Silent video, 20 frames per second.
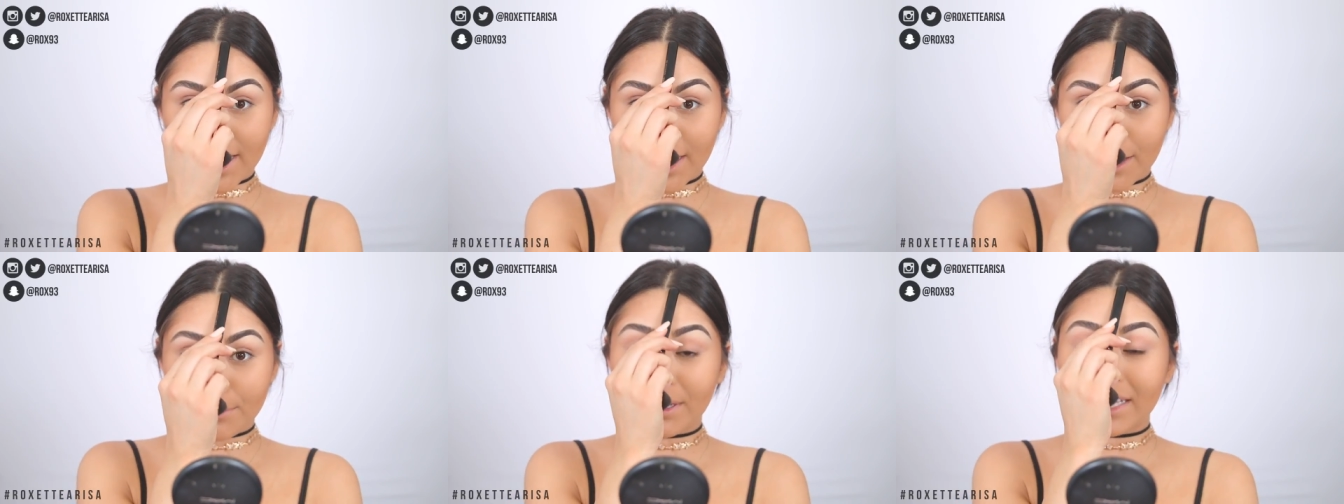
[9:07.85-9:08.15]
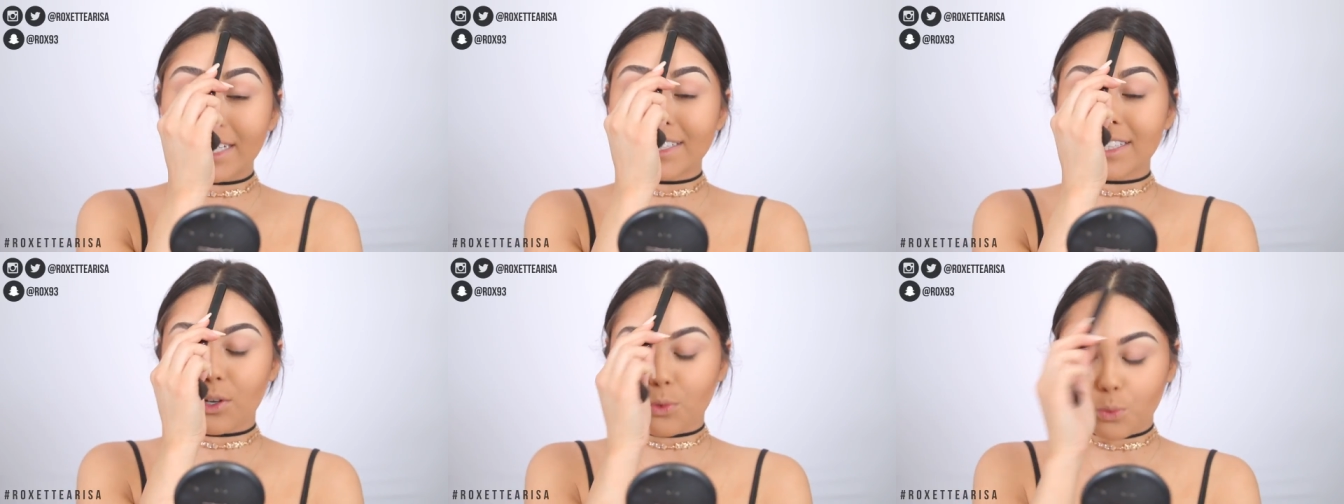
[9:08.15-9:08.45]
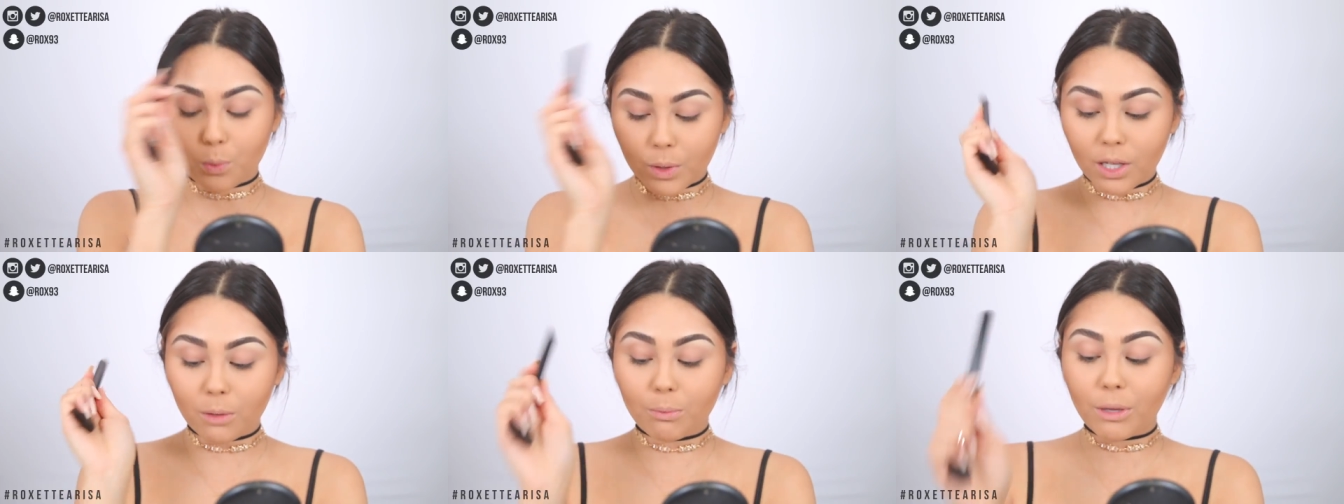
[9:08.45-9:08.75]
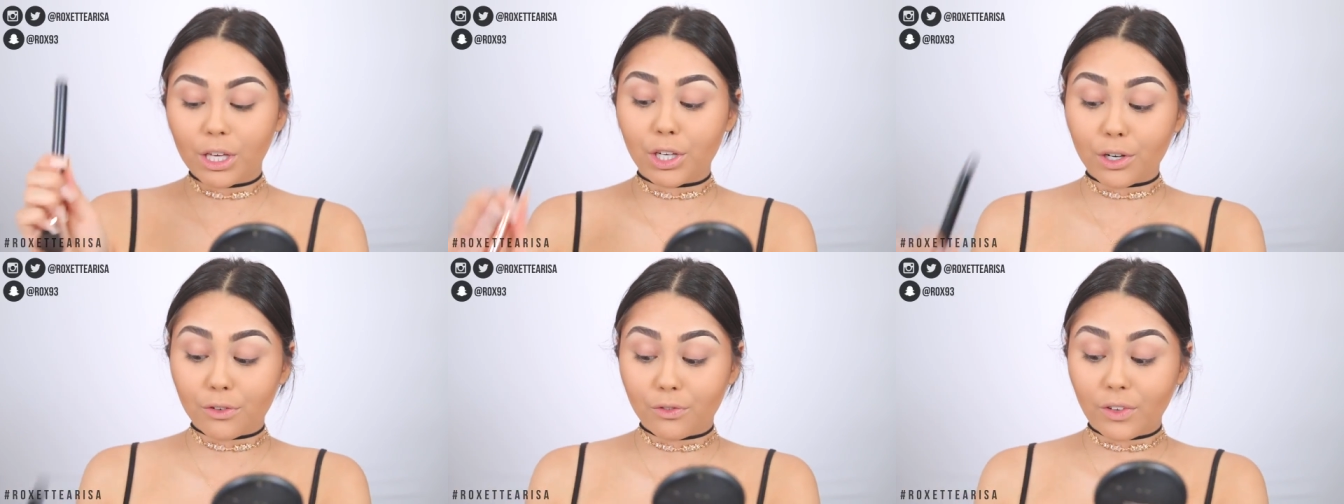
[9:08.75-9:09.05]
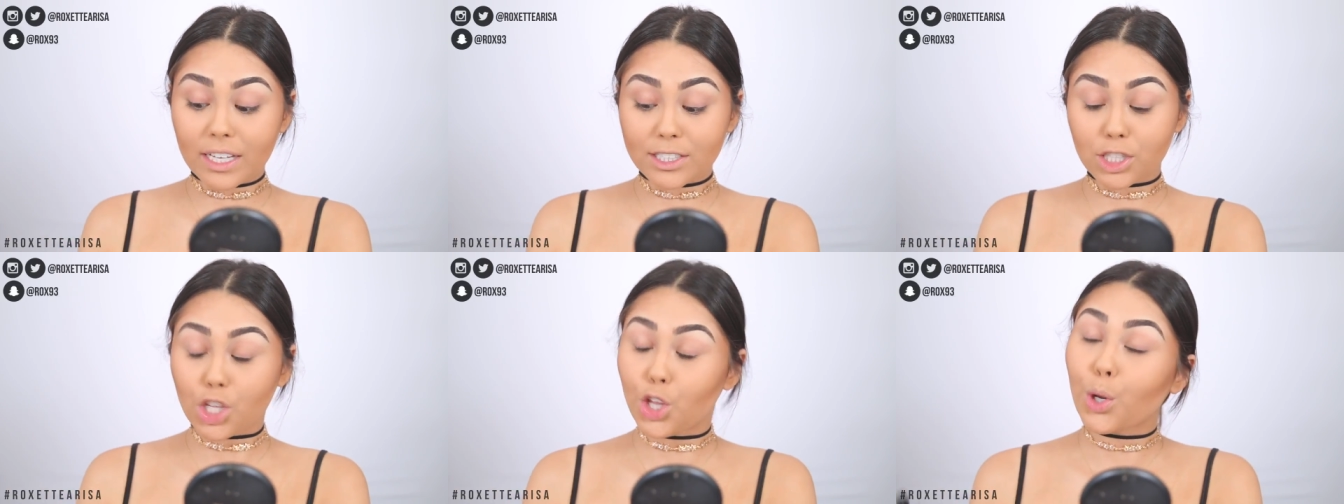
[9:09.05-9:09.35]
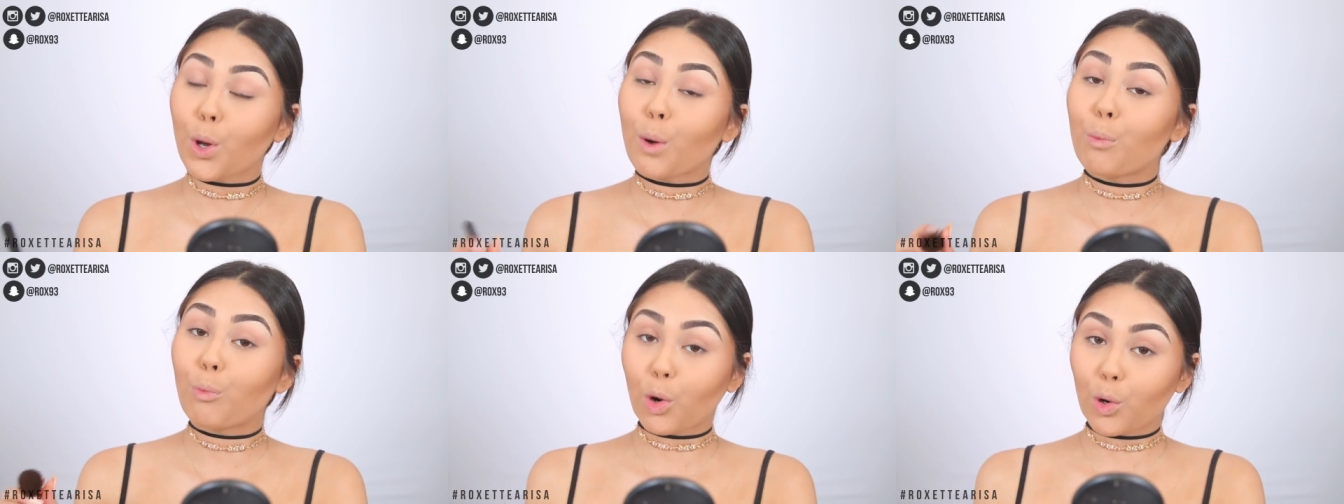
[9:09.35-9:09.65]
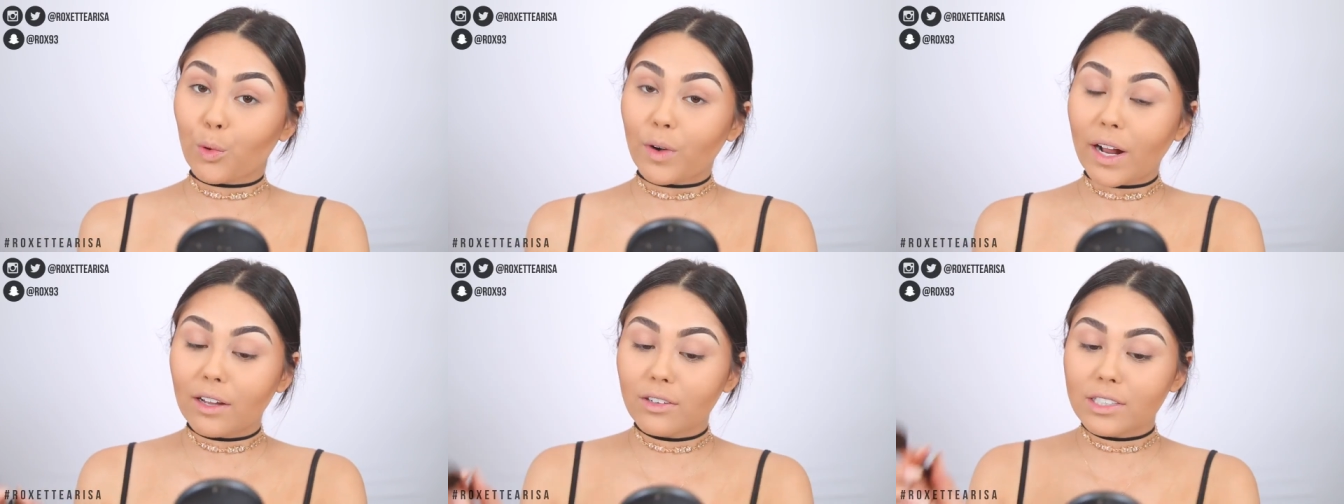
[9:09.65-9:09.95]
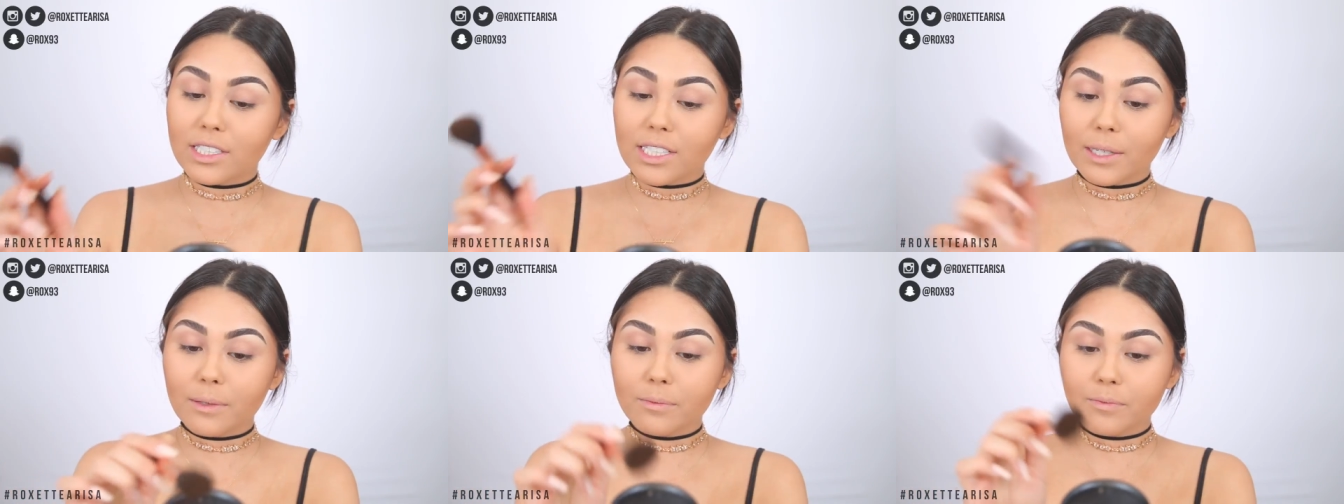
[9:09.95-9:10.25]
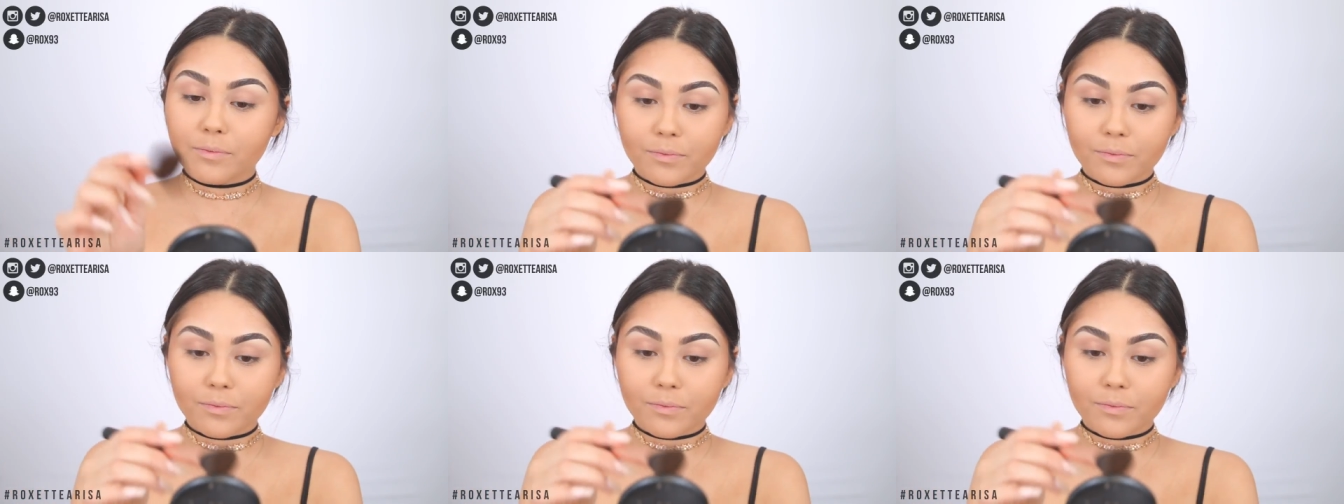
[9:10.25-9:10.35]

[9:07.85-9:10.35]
here because it will make your face look more round.